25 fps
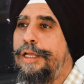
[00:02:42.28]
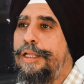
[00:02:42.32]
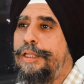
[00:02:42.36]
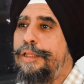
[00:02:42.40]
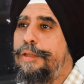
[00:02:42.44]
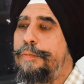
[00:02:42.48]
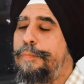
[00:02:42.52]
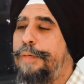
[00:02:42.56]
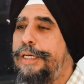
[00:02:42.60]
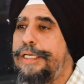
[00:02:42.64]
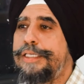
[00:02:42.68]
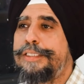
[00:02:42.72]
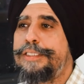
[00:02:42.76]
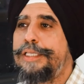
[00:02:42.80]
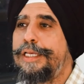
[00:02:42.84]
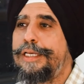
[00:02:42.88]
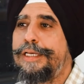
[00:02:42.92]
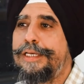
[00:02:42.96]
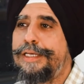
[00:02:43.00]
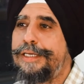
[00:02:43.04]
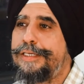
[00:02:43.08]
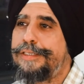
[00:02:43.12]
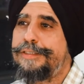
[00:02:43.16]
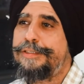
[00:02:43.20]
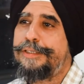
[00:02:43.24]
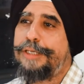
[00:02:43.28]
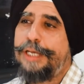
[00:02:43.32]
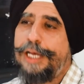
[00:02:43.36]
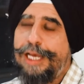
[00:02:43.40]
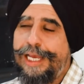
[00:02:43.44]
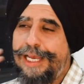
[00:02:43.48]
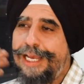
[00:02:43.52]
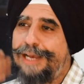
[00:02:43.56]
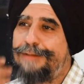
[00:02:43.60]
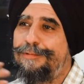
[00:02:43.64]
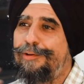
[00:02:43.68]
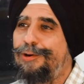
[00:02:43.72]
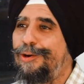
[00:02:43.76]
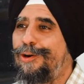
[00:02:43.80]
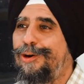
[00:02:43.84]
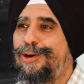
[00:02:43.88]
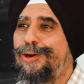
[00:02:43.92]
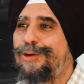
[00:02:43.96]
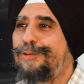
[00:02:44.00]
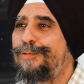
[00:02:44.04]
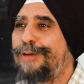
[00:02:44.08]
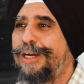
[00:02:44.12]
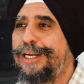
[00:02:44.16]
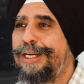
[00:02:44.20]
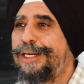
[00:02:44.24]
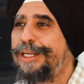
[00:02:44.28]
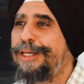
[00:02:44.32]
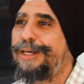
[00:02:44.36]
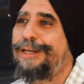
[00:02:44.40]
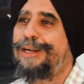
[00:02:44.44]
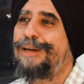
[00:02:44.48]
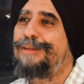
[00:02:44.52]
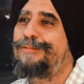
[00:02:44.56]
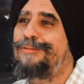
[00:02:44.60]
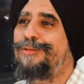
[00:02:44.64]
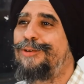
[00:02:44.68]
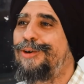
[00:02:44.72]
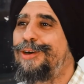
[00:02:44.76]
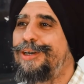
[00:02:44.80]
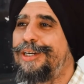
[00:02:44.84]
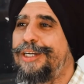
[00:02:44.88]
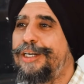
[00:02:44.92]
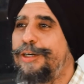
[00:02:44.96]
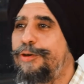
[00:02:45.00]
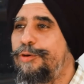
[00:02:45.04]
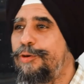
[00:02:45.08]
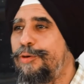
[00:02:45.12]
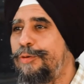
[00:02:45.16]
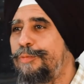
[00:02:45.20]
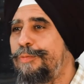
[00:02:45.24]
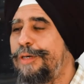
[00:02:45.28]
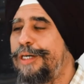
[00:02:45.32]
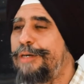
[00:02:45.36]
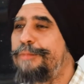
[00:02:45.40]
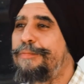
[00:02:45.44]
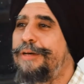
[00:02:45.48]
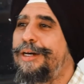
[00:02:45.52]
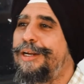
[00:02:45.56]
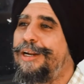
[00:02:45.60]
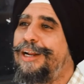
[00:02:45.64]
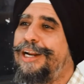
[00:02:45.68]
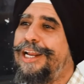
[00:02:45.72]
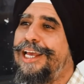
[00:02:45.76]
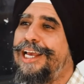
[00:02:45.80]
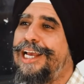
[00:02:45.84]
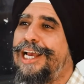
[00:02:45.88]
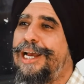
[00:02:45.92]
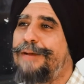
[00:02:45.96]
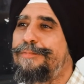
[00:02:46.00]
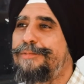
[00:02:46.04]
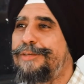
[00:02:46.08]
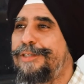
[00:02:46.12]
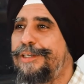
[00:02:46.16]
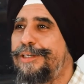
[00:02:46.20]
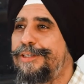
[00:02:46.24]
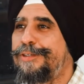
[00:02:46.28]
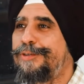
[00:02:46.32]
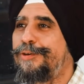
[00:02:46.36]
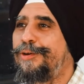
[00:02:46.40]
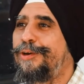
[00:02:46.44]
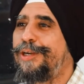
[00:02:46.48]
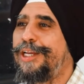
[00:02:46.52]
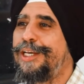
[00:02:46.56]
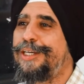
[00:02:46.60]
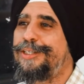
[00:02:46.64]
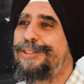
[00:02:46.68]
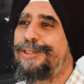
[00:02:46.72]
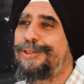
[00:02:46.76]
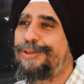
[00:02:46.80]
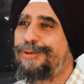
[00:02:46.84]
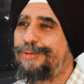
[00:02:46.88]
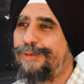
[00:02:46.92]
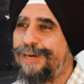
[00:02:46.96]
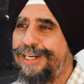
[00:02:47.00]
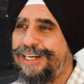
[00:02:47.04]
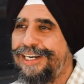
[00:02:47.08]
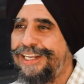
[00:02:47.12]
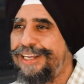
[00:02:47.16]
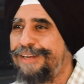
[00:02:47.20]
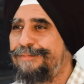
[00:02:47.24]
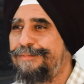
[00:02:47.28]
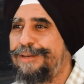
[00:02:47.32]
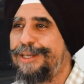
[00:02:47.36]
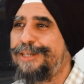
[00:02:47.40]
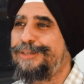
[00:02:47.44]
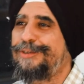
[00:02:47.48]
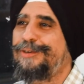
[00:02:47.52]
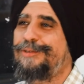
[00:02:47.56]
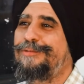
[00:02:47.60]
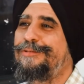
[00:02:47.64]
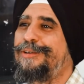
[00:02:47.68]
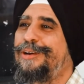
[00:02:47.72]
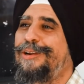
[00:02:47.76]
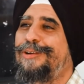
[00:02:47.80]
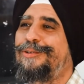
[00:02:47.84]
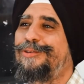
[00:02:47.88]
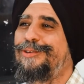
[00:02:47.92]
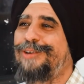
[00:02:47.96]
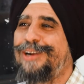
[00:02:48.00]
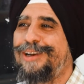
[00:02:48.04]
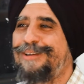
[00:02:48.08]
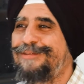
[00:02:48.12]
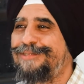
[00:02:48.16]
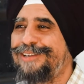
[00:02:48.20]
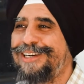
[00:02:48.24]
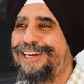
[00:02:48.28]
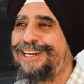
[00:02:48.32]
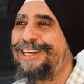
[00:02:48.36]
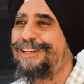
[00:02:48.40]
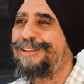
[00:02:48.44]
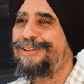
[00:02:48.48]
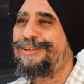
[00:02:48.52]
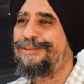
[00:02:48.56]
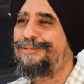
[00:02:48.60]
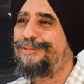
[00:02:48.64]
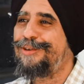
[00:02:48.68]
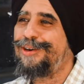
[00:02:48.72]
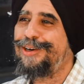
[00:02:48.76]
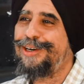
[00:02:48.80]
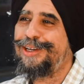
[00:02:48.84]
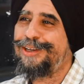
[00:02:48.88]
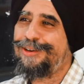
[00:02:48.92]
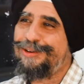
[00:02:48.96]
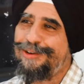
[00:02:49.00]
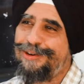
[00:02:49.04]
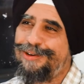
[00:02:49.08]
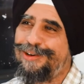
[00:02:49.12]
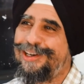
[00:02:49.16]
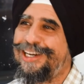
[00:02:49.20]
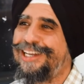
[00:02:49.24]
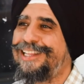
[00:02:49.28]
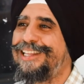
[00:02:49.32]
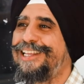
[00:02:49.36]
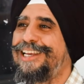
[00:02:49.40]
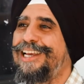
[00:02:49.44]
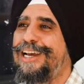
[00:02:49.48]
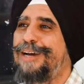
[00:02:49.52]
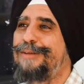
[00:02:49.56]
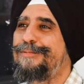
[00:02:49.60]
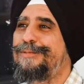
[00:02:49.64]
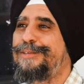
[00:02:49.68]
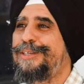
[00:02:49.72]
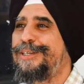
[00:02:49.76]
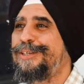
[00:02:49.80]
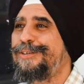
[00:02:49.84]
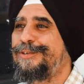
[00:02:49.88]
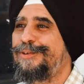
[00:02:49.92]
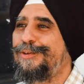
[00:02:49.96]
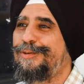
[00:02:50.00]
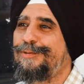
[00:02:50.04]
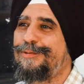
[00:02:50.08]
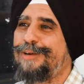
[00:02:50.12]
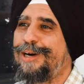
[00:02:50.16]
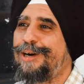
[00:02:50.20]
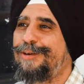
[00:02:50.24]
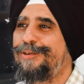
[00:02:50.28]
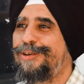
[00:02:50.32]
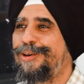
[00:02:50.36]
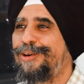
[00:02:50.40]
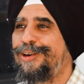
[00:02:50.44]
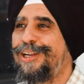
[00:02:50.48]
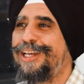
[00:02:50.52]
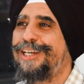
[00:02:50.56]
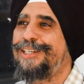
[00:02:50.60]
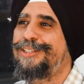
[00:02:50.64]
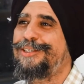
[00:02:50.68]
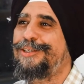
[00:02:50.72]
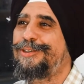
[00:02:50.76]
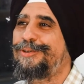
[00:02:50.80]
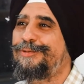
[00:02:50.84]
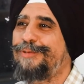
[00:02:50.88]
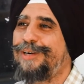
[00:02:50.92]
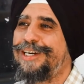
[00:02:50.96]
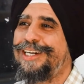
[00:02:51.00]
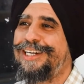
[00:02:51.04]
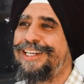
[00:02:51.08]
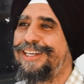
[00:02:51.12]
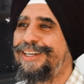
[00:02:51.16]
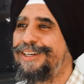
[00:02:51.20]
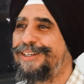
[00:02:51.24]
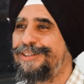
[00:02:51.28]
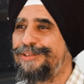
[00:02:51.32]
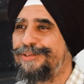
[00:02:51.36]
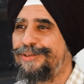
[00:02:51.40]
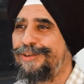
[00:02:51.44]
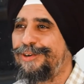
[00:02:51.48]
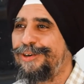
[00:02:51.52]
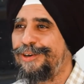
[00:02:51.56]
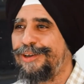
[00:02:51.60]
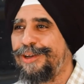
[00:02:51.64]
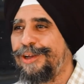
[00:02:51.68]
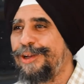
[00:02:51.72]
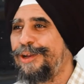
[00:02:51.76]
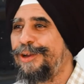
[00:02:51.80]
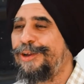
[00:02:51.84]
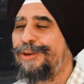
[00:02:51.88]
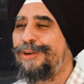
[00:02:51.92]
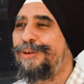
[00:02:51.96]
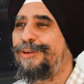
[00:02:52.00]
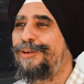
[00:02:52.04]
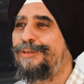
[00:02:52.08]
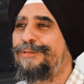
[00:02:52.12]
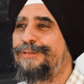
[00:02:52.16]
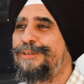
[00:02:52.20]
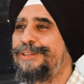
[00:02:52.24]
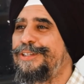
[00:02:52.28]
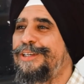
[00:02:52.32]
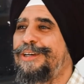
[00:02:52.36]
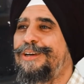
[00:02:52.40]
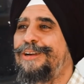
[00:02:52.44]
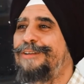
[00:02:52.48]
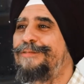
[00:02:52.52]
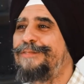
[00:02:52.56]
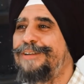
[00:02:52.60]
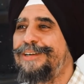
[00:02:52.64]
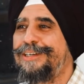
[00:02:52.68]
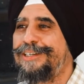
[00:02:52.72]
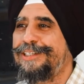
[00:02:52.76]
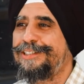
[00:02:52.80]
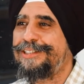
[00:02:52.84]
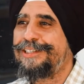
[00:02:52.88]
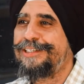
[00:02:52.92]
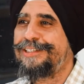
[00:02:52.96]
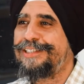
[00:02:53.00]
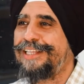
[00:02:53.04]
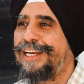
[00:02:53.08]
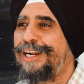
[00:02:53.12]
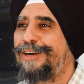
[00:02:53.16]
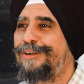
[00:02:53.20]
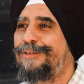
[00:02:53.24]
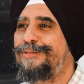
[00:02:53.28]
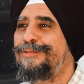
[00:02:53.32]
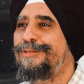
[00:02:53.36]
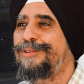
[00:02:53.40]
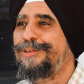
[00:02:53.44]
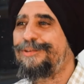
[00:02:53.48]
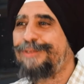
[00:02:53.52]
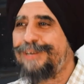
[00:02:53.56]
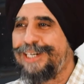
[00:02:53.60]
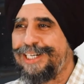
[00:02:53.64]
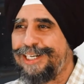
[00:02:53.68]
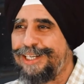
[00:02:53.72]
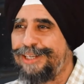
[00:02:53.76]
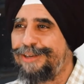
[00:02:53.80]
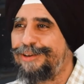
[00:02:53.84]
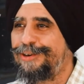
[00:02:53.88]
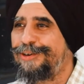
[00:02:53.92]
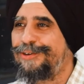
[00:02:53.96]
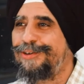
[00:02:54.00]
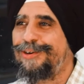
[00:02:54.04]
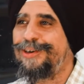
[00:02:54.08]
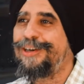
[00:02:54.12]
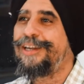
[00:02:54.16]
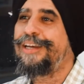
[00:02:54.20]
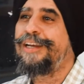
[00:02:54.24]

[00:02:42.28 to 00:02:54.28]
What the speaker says: The best thing is I have a lot of white hair, I'm 42, but my running app says your age is 20. Makes you feel good every day in the morning. You look at the app, says, oh wow, your age is 20 years old. Your physical fitness is that of a 20-year-old.